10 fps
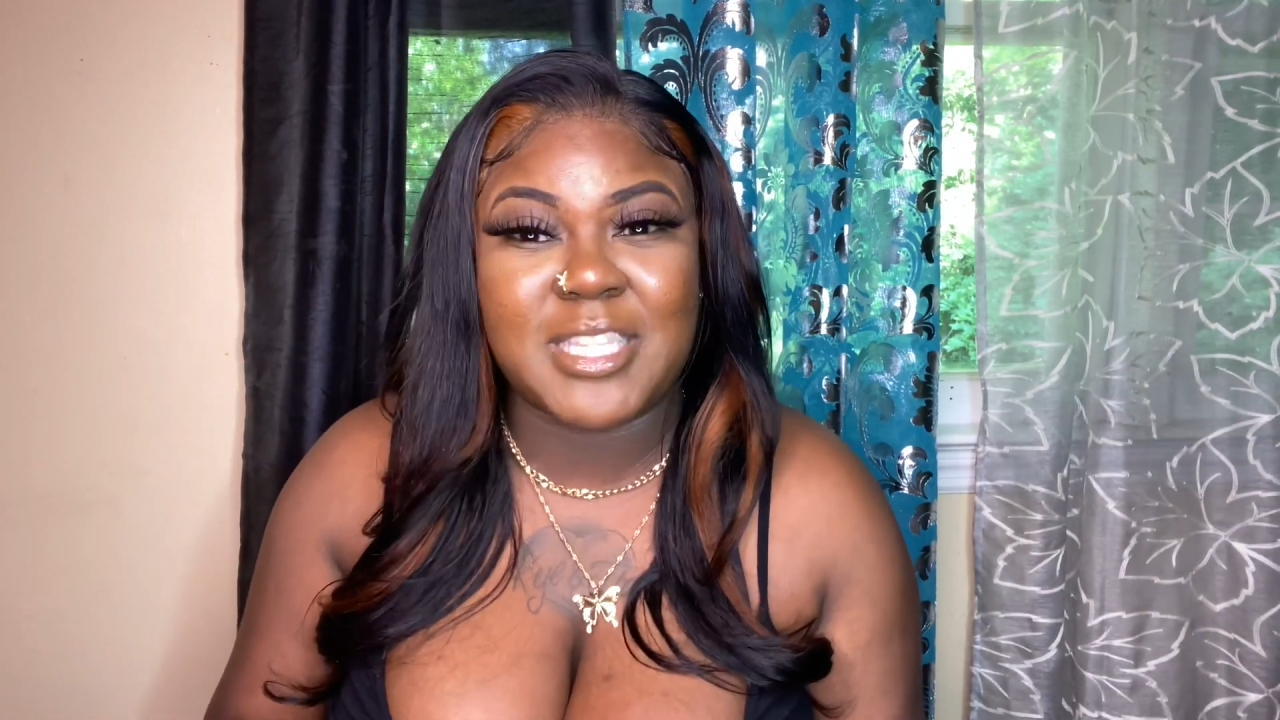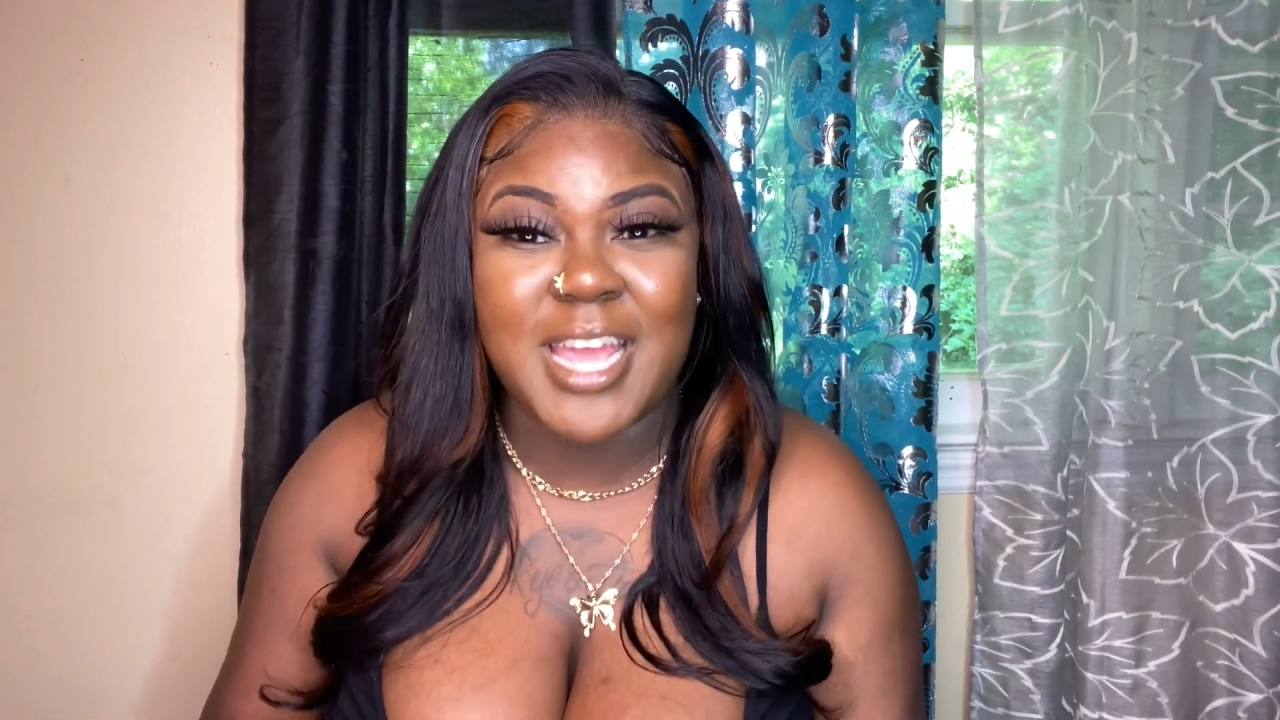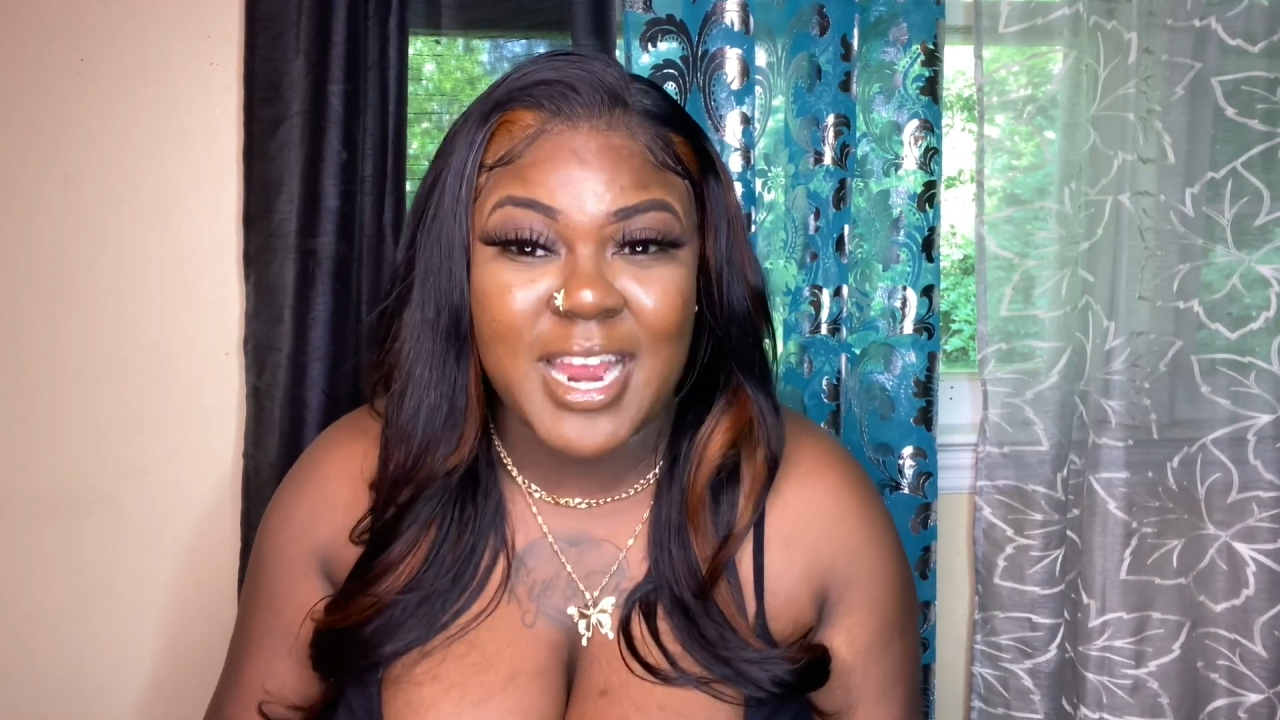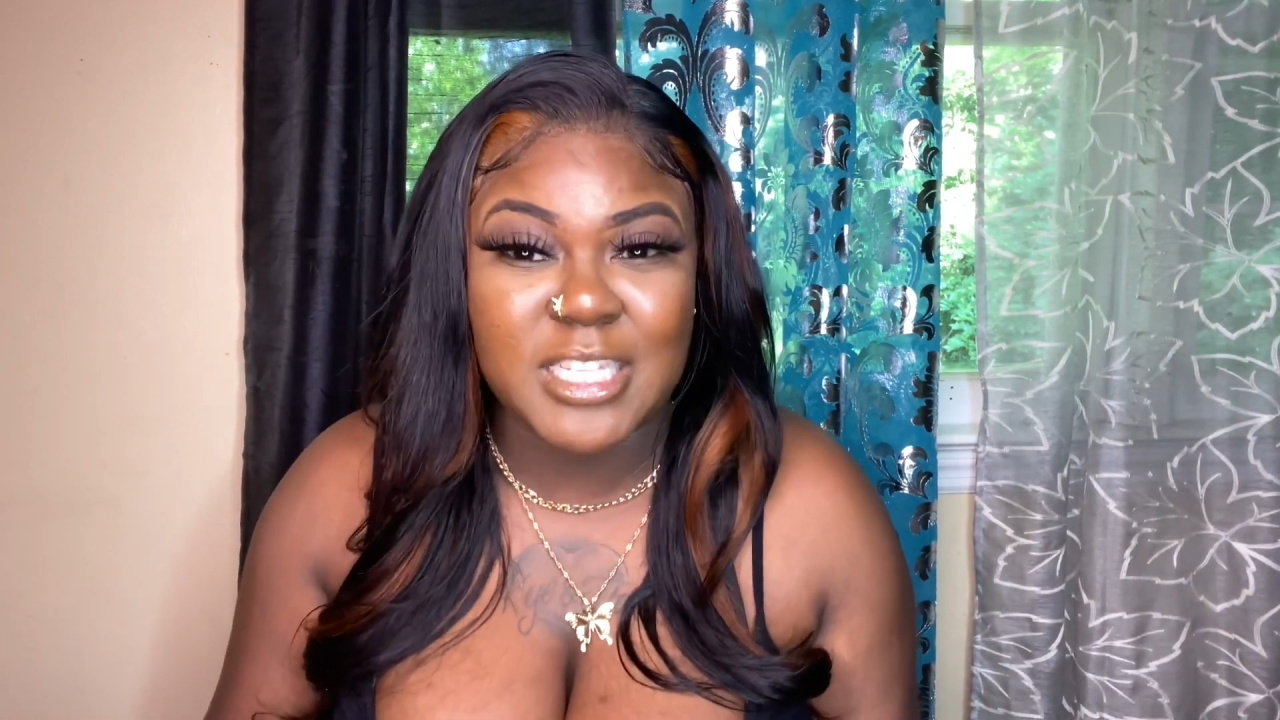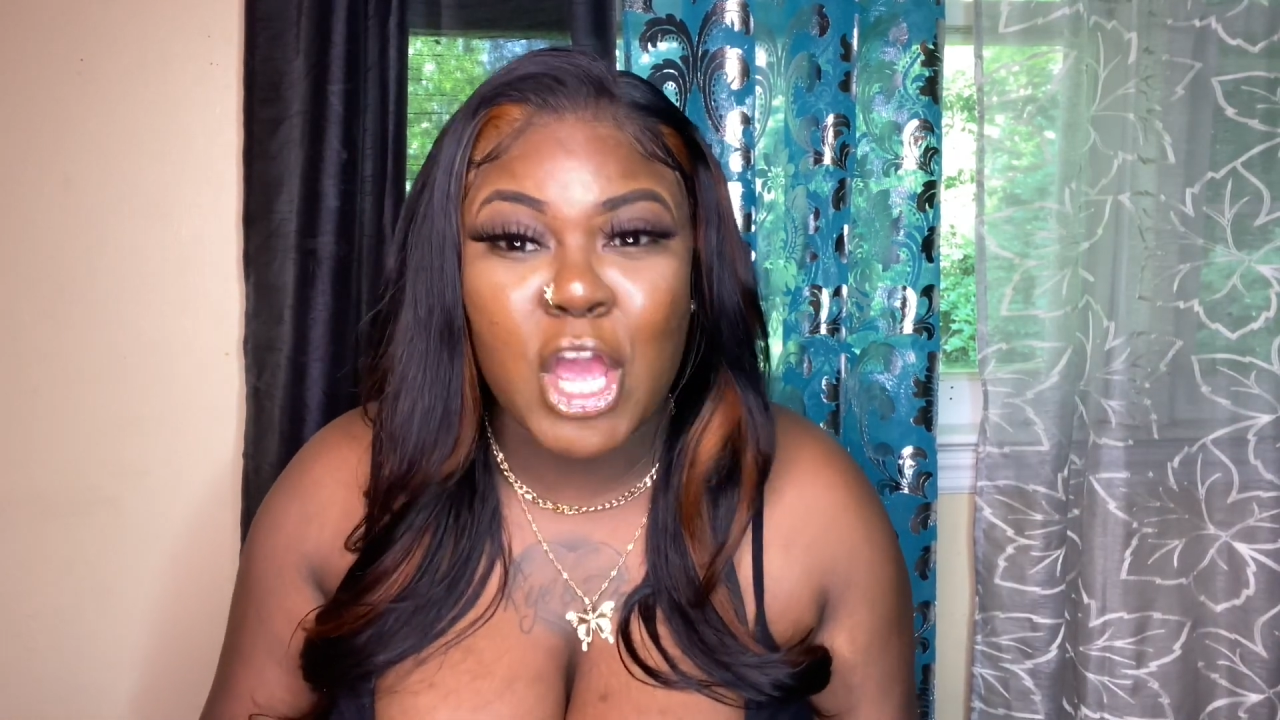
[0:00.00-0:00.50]

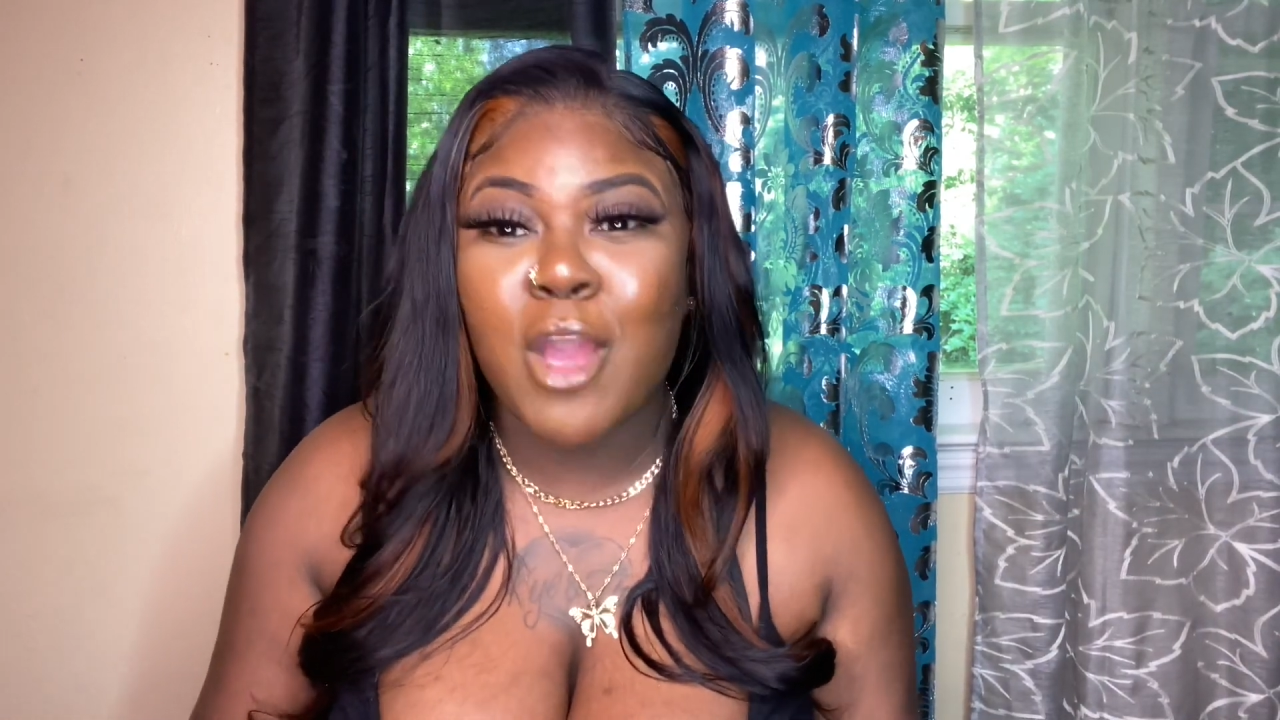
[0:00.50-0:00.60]
that,